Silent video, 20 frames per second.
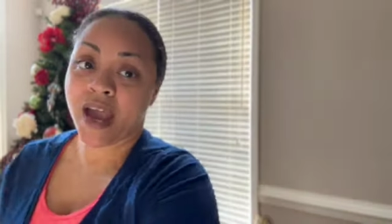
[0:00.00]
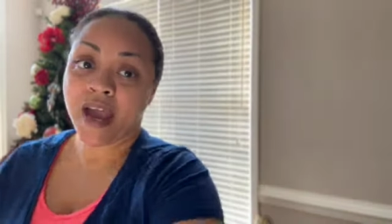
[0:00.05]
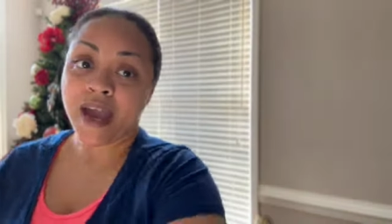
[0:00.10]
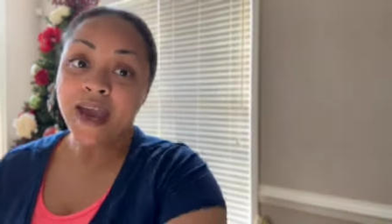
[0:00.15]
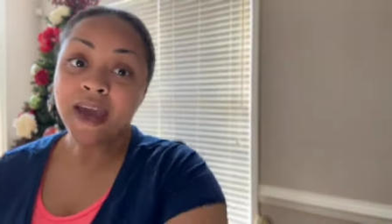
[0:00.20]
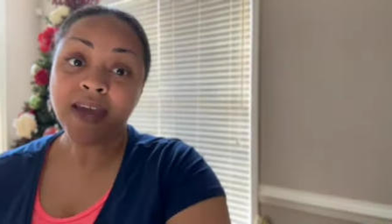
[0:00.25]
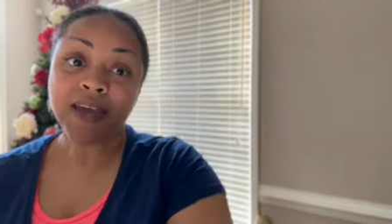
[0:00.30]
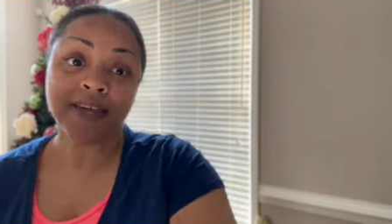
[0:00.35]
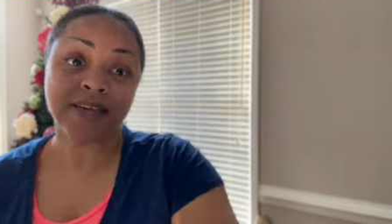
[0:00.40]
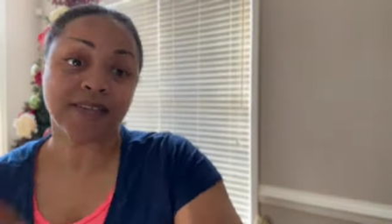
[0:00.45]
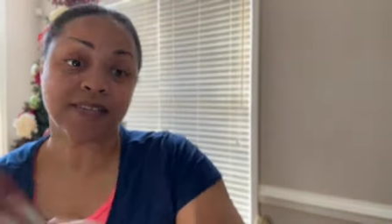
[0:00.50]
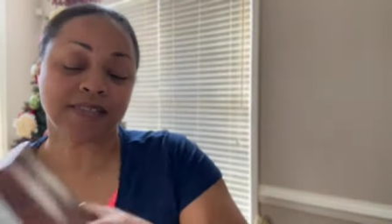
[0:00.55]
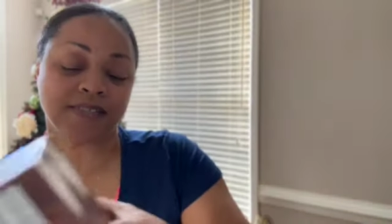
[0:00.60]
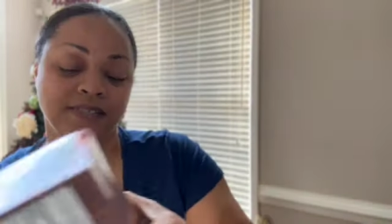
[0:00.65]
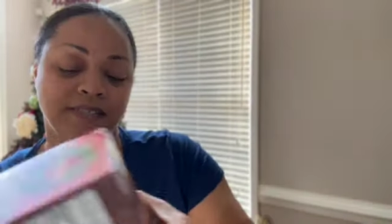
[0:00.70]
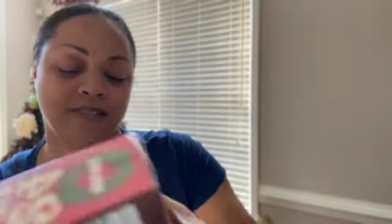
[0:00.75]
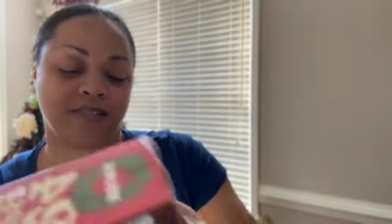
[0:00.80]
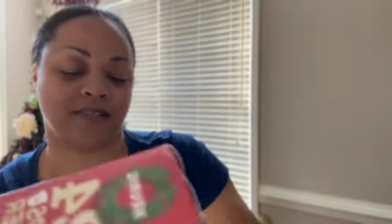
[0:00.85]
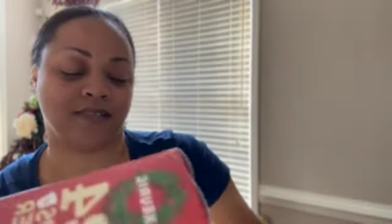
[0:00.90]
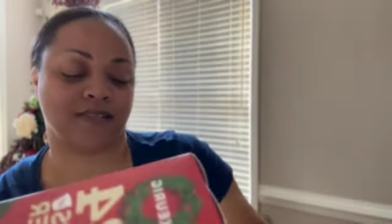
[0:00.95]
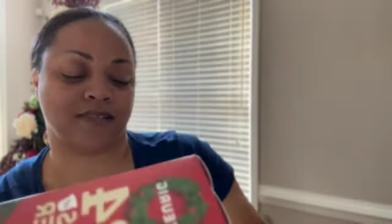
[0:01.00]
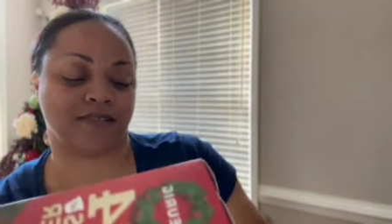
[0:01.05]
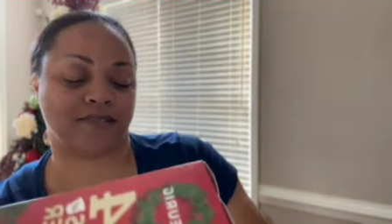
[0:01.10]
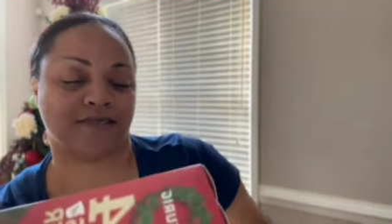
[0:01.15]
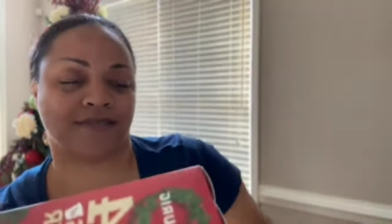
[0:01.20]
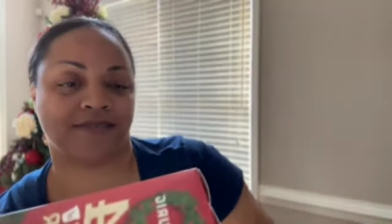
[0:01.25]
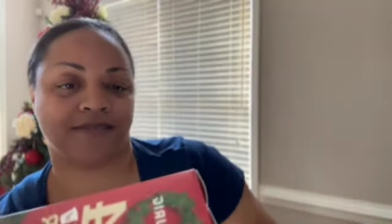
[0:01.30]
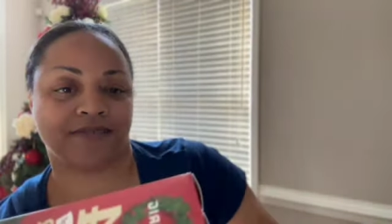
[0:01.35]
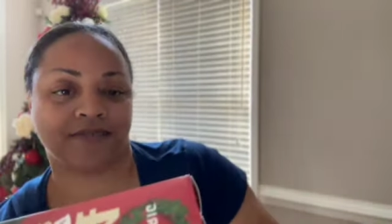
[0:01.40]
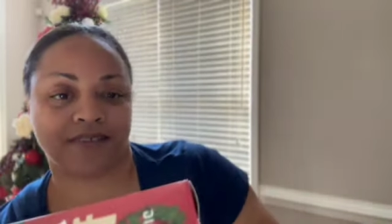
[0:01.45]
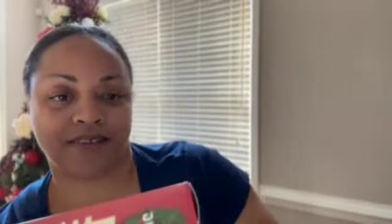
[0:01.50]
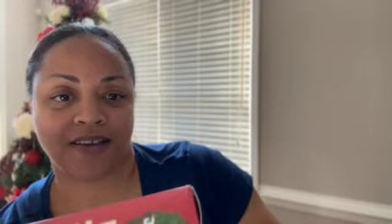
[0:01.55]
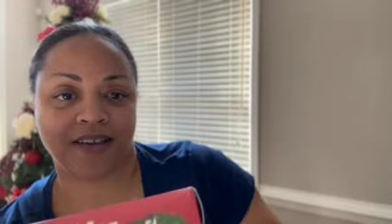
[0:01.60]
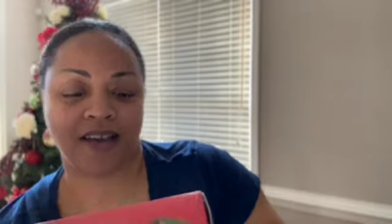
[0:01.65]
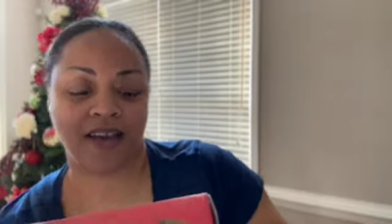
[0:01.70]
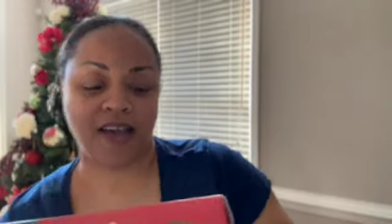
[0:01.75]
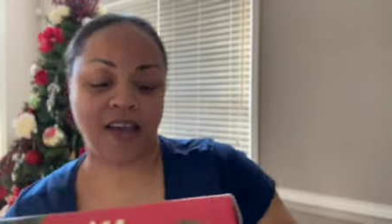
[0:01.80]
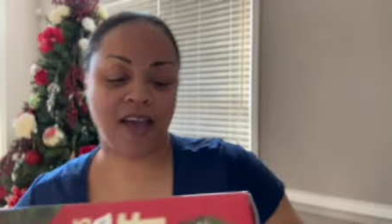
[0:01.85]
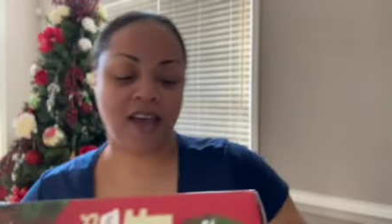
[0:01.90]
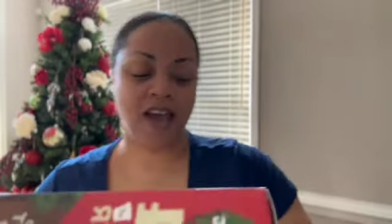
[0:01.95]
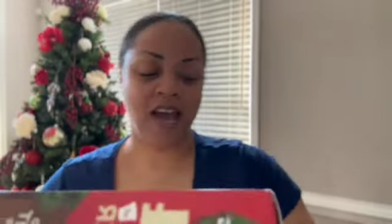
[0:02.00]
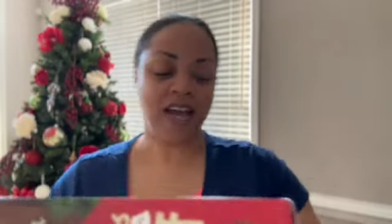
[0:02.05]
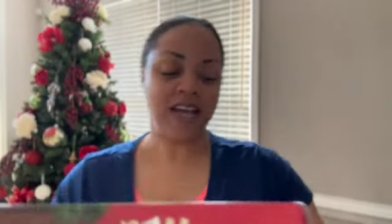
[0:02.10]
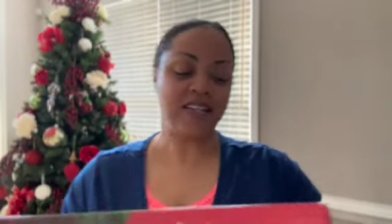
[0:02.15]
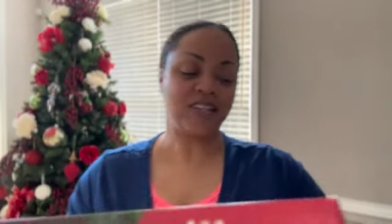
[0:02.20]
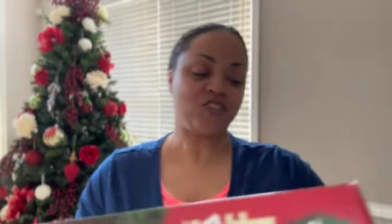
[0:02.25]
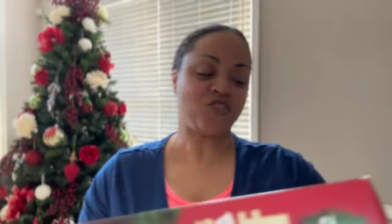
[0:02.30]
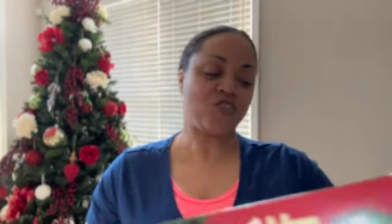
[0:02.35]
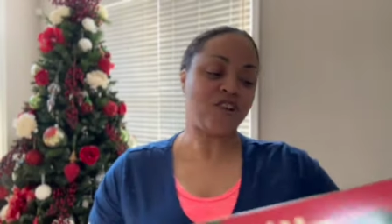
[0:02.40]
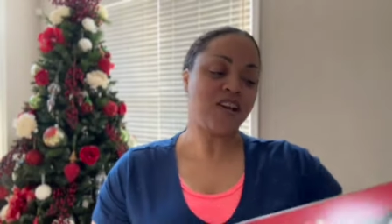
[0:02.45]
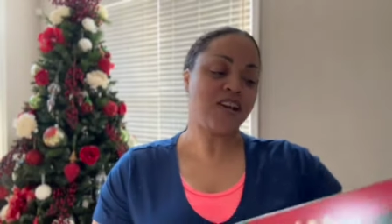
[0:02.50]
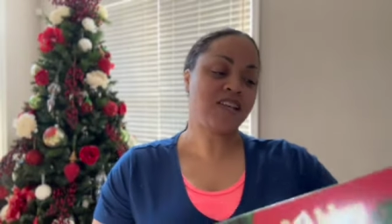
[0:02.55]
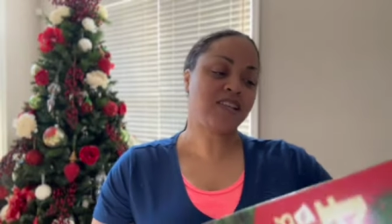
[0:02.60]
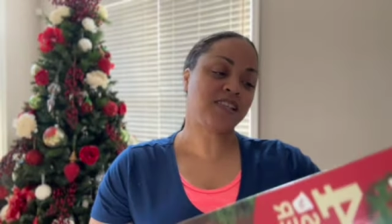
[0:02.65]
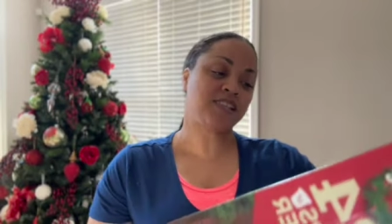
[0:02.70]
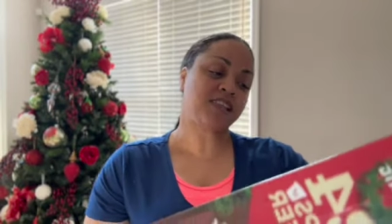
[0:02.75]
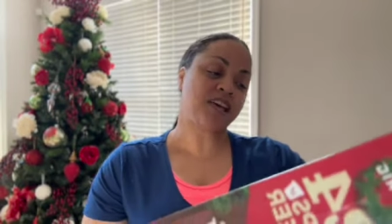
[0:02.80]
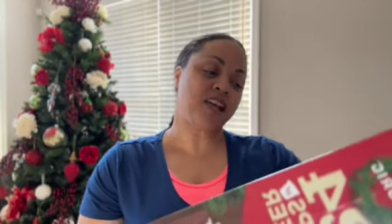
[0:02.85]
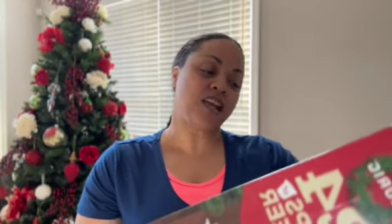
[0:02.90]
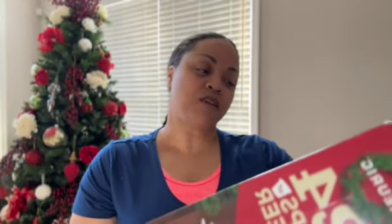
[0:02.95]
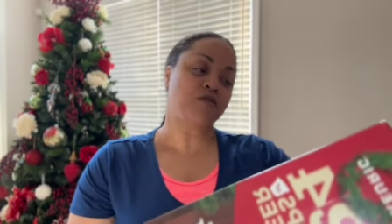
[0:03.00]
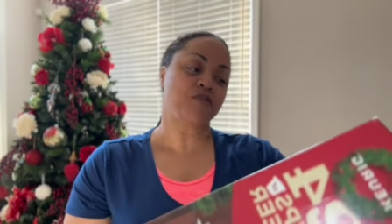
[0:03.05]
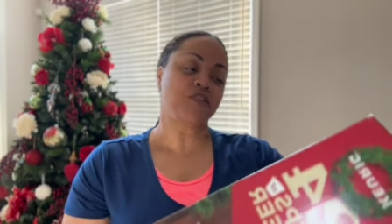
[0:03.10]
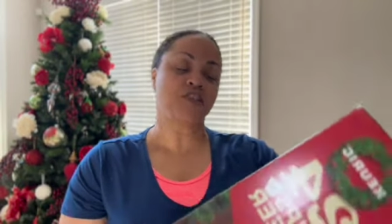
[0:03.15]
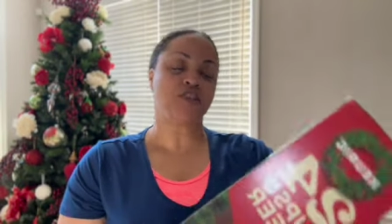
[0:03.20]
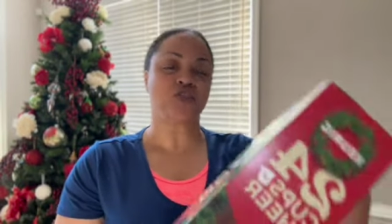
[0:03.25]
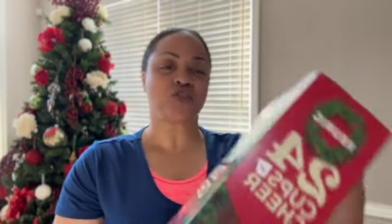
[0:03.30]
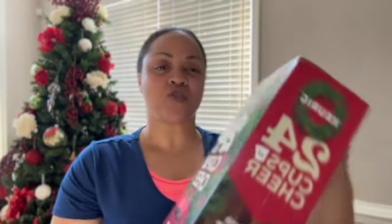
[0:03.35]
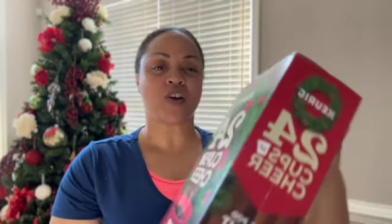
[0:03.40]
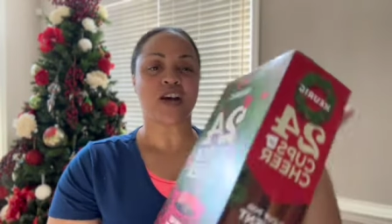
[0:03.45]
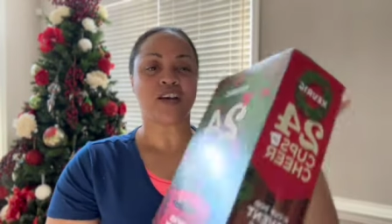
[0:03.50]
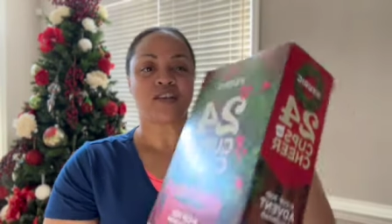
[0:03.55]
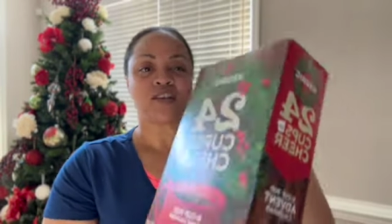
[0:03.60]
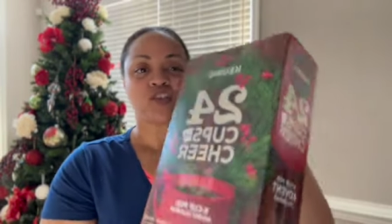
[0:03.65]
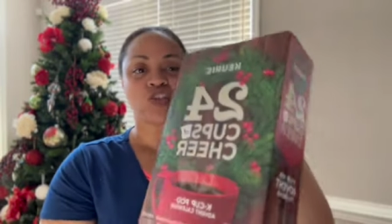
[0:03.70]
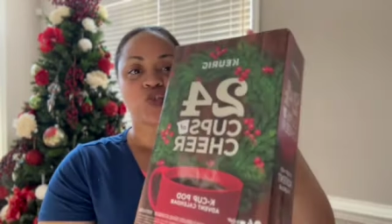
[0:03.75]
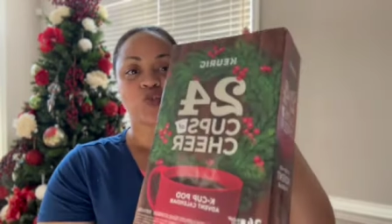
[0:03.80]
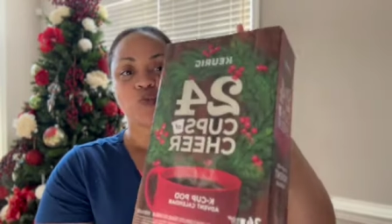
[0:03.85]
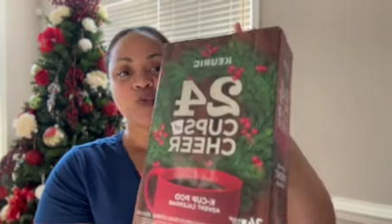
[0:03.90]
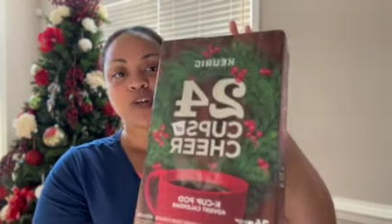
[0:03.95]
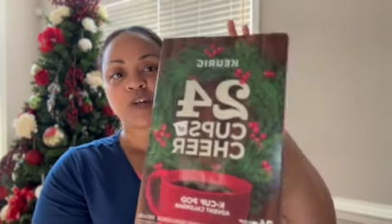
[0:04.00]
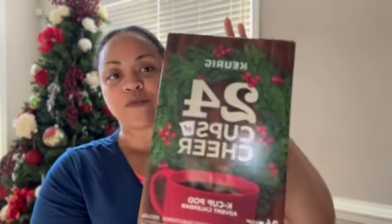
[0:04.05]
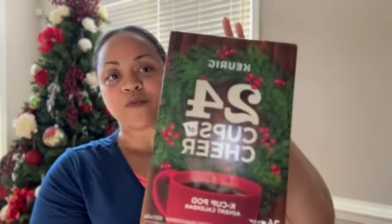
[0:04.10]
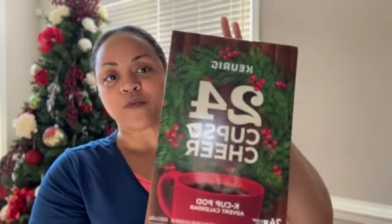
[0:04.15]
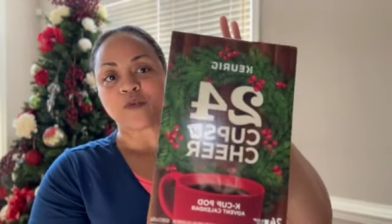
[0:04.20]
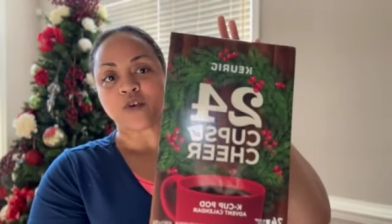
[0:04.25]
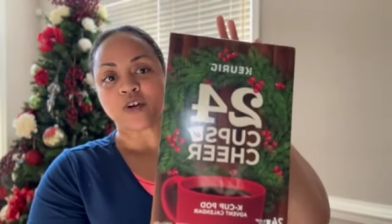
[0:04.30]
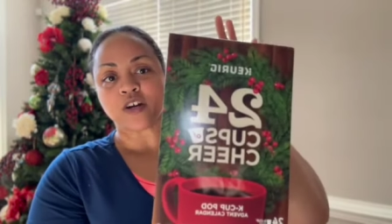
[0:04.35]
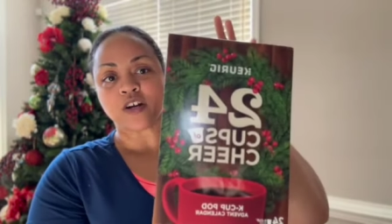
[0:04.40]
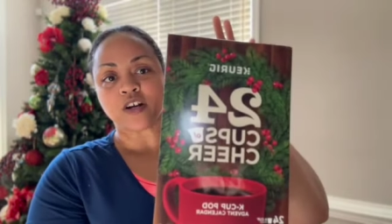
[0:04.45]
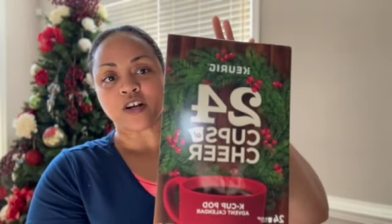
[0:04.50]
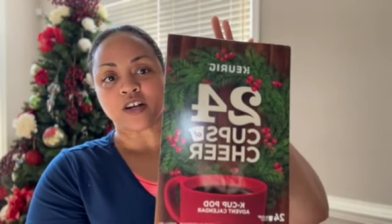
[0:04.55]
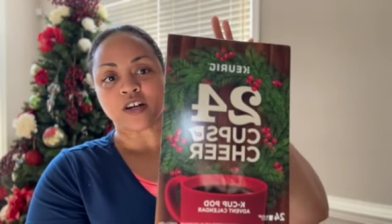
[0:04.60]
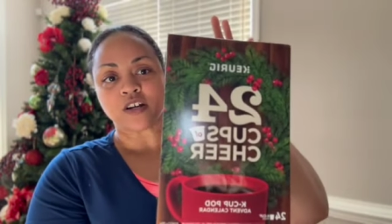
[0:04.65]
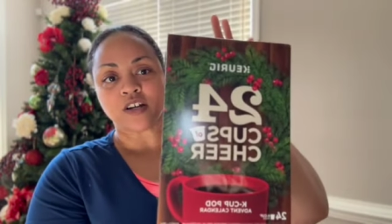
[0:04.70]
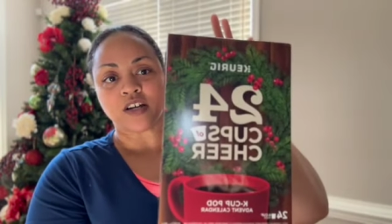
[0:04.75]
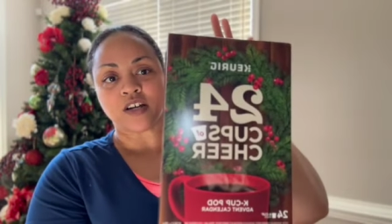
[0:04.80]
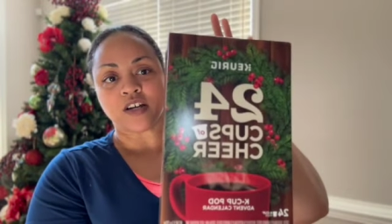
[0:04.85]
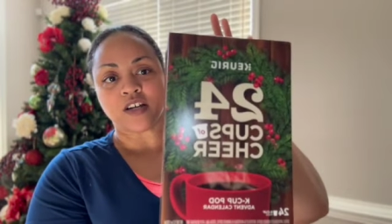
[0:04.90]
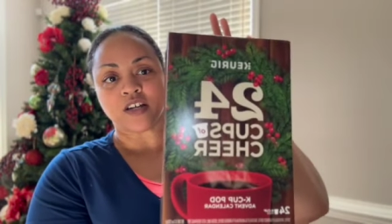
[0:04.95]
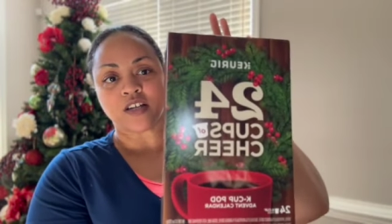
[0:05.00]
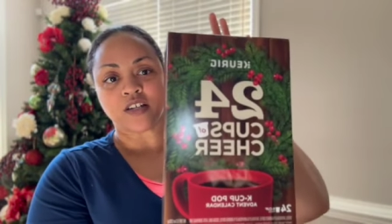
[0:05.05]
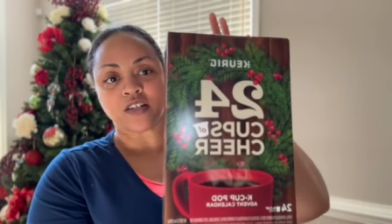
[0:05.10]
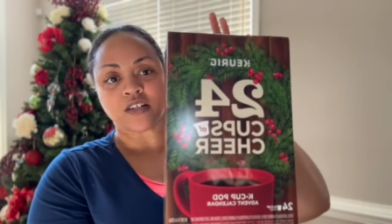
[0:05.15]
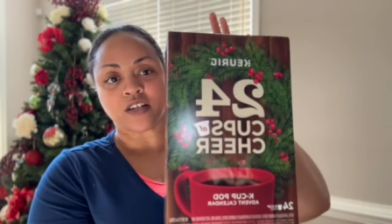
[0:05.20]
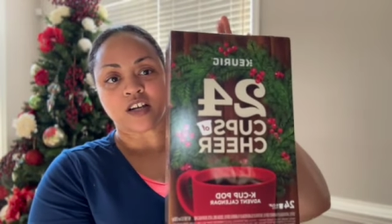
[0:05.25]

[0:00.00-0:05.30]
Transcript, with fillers: And I tried, decided I was gonna try the 24 uh,